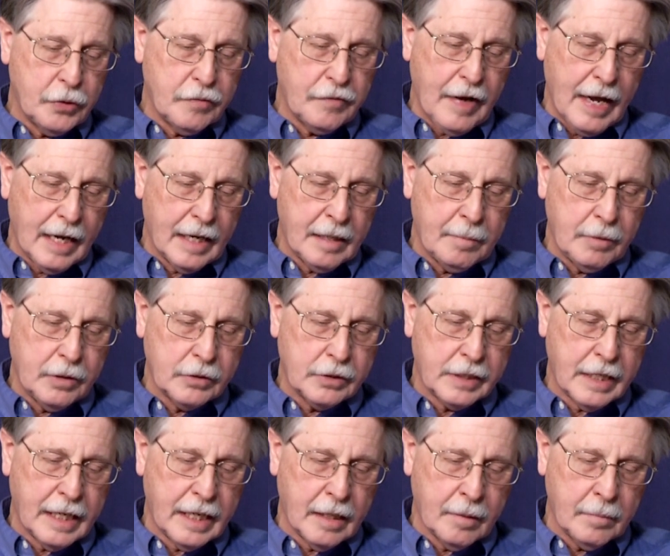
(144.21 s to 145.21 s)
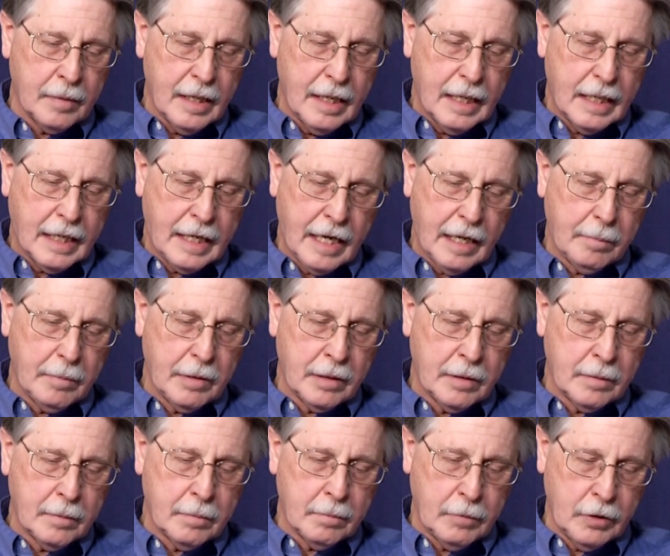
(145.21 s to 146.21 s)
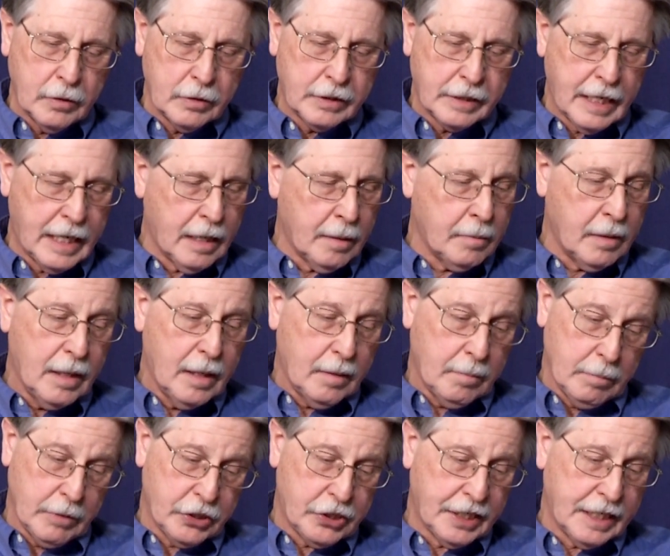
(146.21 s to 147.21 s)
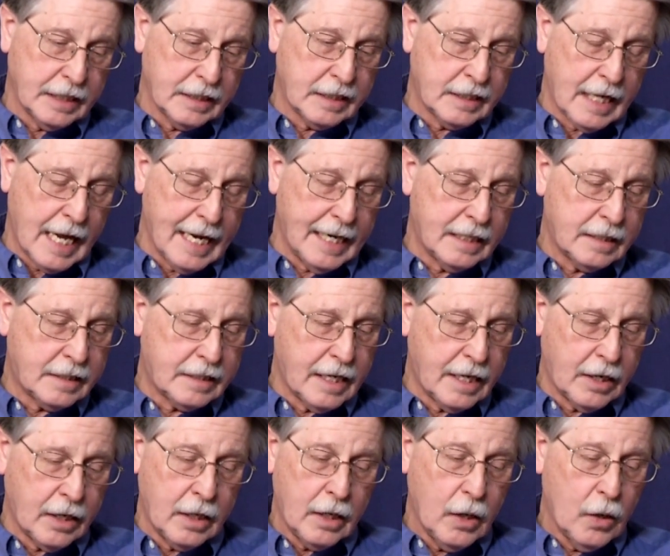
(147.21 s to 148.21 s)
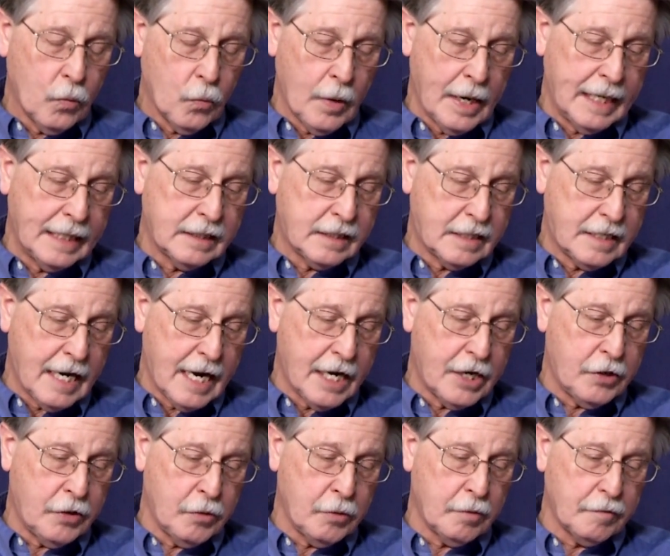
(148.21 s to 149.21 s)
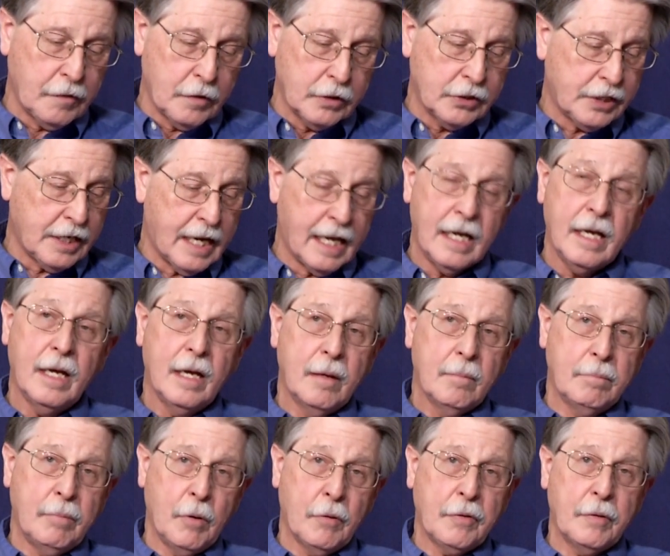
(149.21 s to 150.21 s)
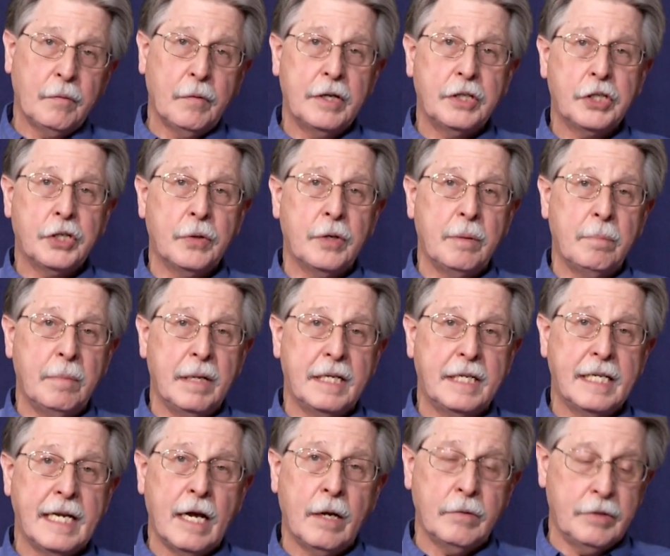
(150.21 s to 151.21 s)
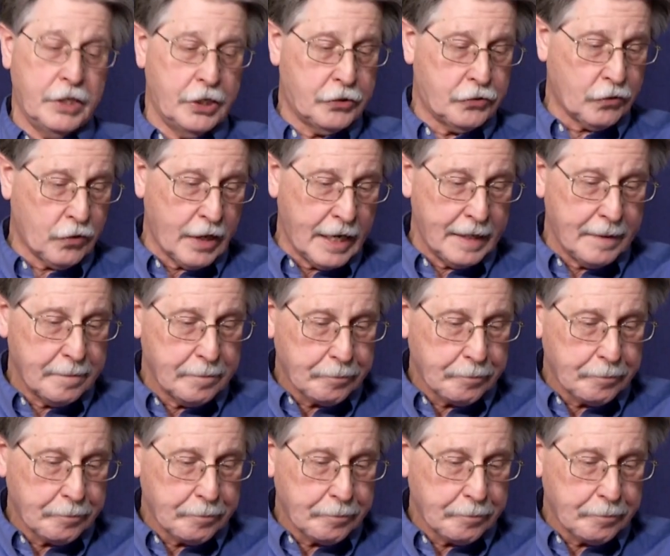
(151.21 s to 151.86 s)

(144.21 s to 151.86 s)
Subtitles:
Valley Museum, Kingman Museum, Michigan Science Center, Wayne State University, both of which are in Midtown Detroit,